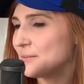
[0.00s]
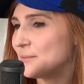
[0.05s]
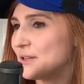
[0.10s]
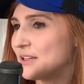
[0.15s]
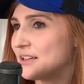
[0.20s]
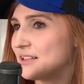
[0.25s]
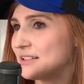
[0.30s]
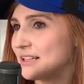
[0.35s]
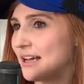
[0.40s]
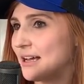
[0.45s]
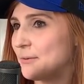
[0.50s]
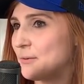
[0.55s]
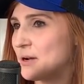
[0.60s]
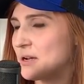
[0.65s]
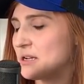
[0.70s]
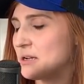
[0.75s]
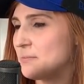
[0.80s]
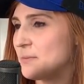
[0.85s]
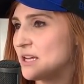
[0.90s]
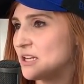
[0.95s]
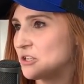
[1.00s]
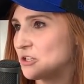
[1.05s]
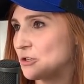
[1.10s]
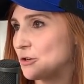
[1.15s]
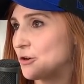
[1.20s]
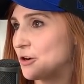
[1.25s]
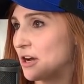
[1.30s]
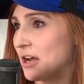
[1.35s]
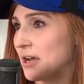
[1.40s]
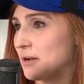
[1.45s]
because I wanted to make
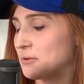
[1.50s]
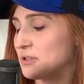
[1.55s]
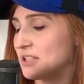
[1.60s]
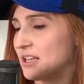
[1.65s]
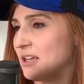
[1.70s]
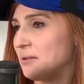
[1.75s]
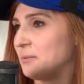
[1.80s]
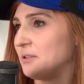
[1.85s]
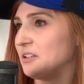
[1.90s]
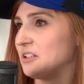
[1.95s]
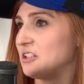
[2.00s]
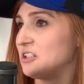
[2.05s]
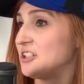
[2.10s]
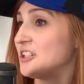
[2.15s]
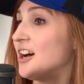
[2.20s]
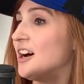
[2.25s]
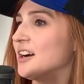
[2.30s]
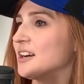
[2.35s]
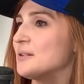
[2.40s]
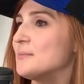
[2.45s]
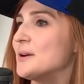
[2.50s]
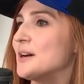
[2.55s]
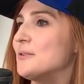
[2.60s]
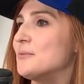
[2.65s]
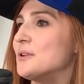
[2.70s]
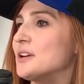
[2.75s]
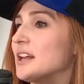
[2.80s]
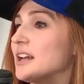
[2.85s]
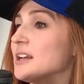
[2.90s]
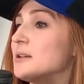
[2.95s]
sure I was able to talk
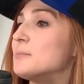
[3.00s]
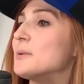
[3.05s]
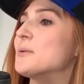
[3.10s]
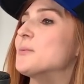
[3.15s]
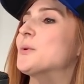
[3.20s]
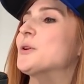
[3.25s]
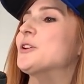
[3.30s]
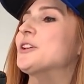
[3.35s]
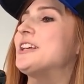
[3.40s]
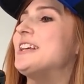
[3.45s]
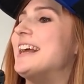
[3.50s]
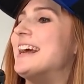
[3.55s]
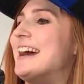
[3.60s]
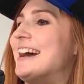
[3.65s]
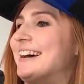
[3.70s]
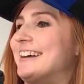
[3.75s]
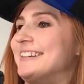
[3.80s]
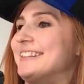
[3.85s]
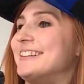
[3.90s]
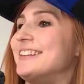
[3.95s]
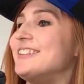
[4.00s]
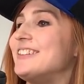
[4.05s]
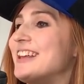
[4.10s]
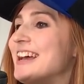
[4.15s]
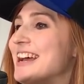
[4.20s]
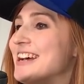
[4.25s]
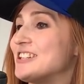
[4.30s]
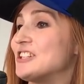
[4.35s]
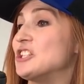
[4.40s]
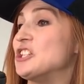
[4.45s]
about what I had been working on the
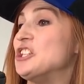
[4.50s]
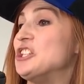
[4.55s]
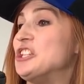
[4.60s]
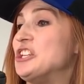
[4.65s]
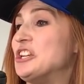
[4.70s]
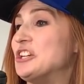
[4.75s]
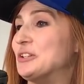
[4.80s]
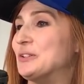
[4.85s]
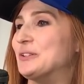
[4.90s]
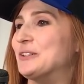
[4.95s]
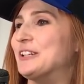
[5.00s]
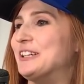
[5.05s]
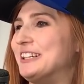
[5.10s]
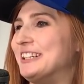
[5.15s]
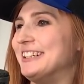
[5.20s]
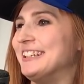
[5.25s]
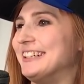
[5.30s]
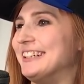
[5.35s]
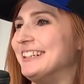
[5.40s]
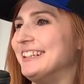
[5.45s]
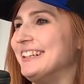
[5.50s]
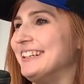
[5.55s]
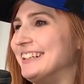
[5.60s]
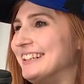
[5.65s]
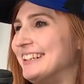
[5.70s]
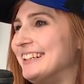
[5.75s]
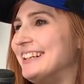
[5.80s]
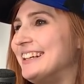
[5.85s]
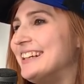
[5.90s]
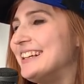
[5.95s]
last year. Makes
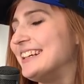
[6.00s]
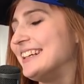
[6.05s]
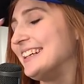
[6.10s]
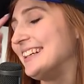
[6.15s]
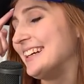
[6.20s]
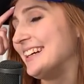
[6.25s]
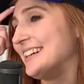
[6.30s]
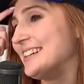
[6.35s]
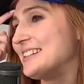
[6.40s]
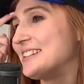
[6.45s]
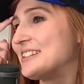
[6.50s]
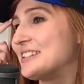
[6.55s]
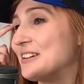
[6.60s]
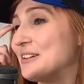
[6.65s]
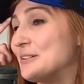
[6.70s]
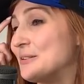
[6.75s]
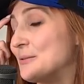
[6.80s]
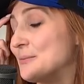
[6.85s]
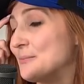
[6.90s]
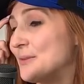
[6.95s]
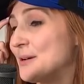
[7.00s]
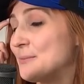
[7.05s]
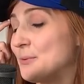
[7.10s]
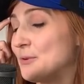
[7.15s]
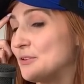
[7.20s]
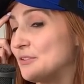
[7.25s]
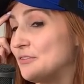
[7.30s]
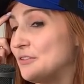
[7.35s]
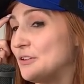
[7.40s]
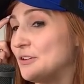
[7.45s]
total sense. Yeah. So my
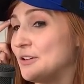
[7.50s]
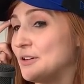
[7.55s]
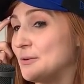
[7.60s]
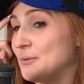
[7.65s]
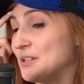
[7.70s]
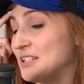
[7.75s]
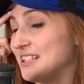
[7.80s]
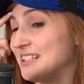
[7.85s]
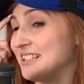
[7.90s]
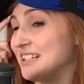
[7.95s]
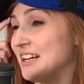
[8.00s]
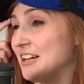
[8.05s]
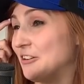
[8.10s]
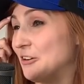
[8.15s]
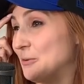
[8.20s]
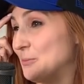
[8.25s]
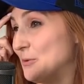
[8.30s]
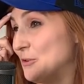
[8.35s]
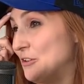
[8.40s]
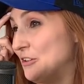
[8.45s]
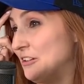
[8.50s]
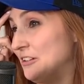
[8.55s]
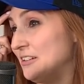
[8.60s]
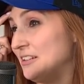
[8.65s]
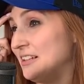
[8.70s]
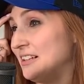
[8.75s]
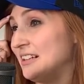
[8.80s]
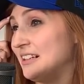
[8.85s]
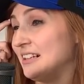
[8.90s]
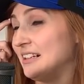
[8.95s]
portfolio wasn't terrible,
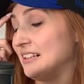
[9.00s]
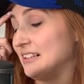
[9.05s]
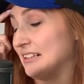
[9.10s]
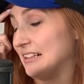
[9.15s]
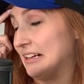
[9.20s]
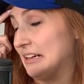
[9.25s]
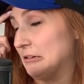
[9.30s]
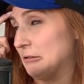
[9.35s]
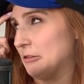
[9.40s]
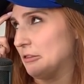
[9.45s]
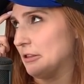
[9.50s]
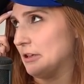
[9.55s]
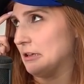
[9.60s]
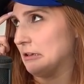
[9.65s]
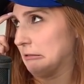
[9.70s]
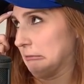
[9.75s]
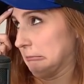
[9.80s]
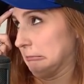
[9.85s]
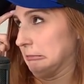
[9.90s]
I don't think.